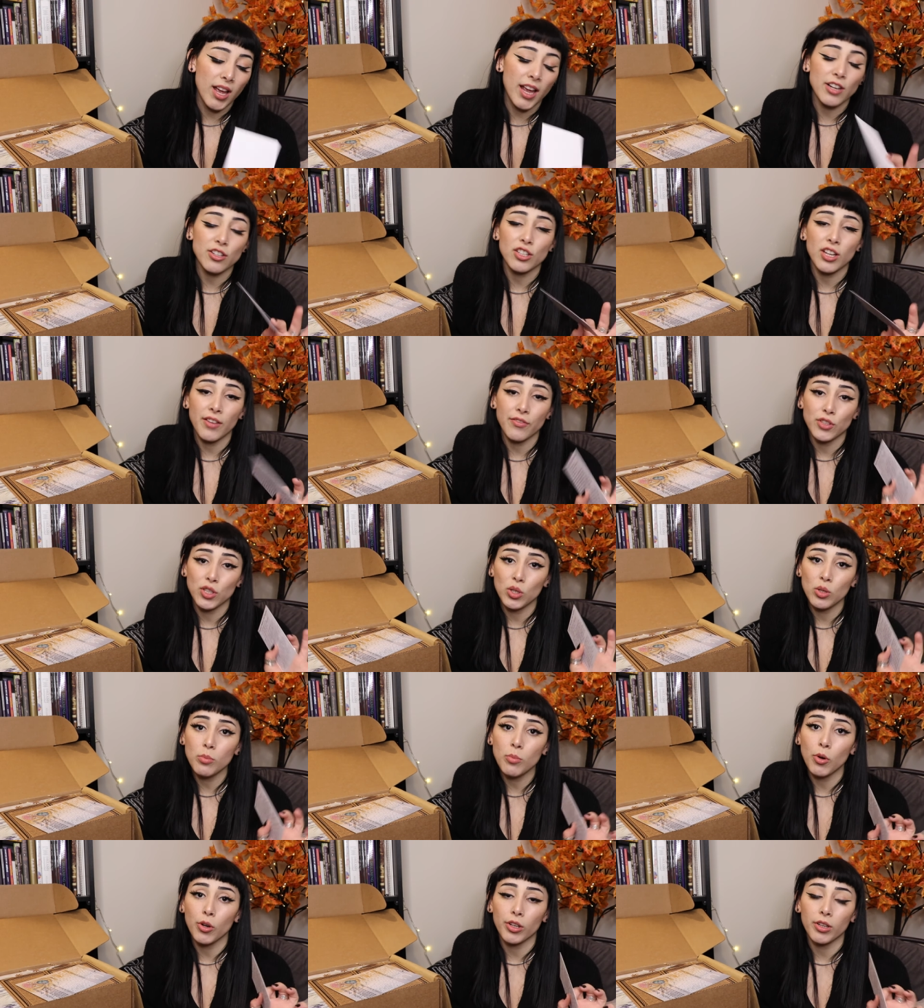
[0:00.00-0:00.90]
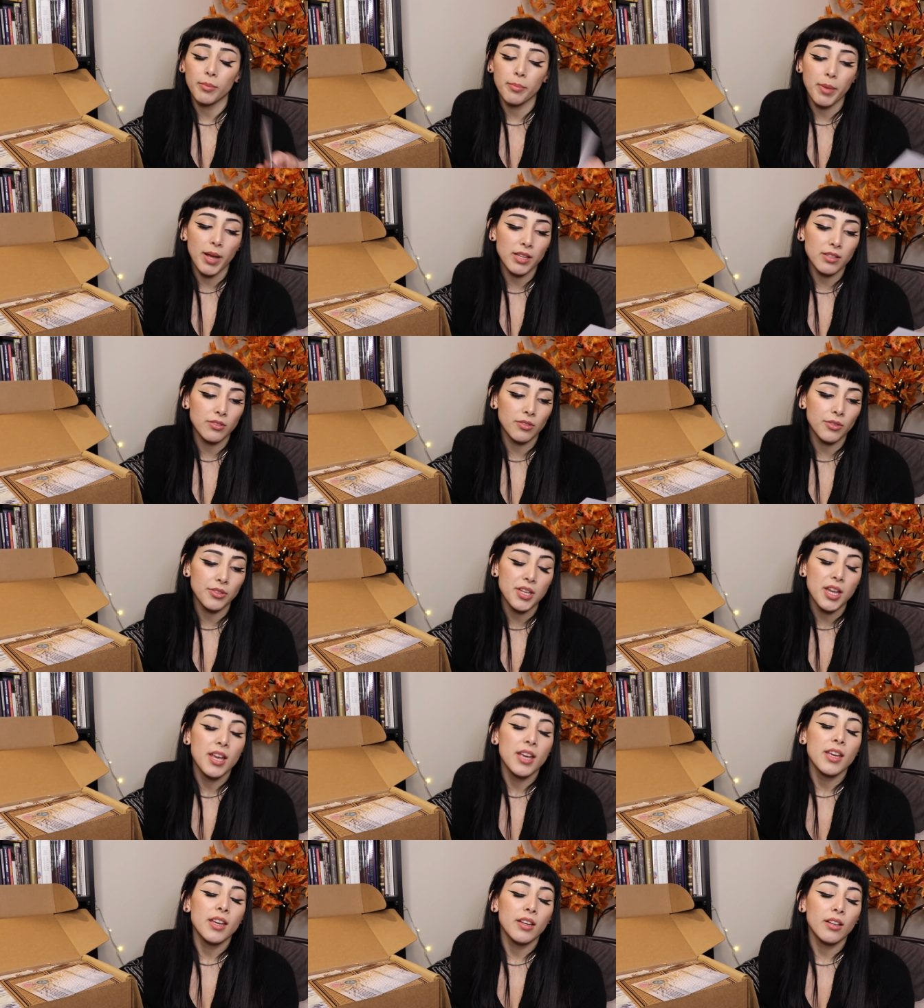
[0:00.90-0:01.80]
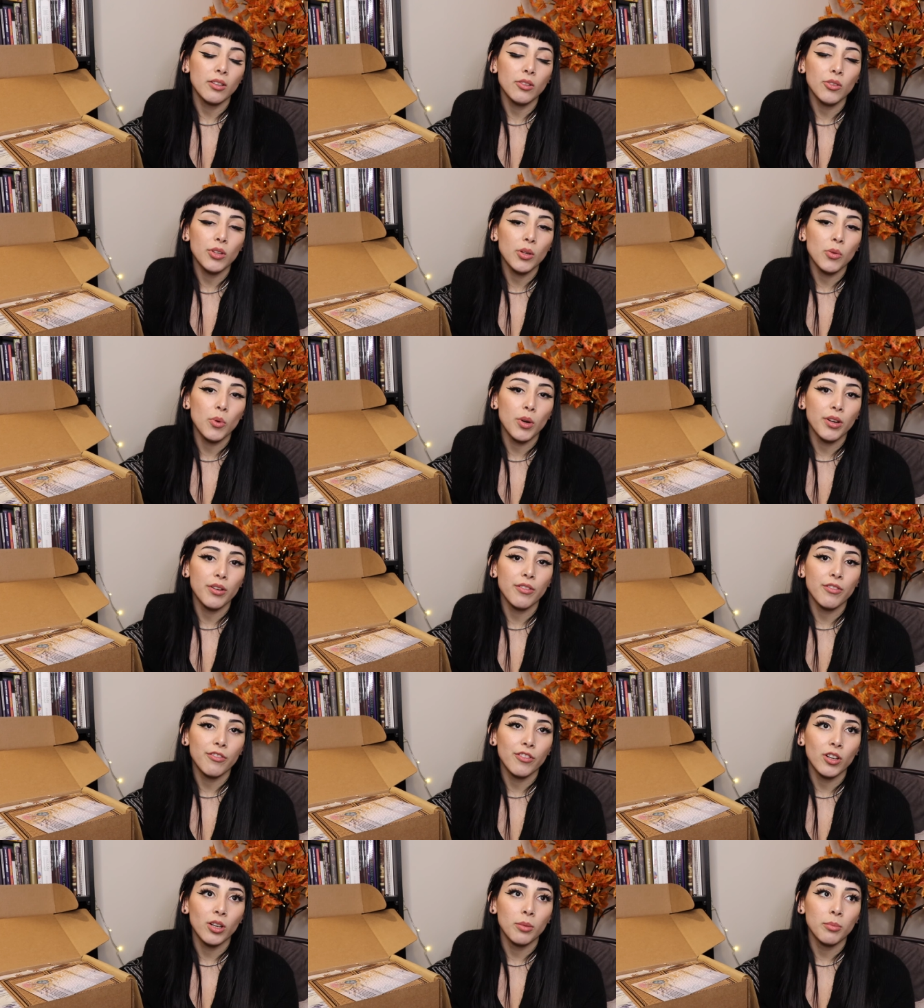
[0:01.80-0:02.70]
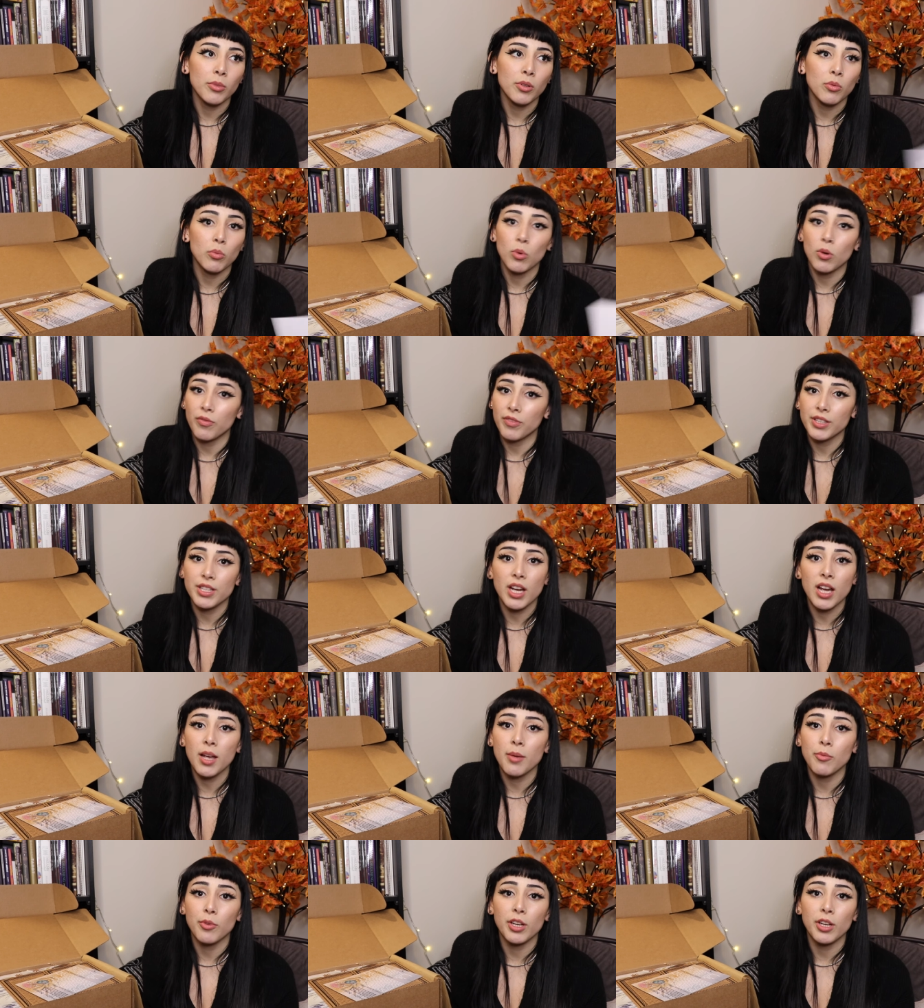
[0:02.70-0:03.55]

I actually have two mortar and pestles, including one from Wolf and Thyme.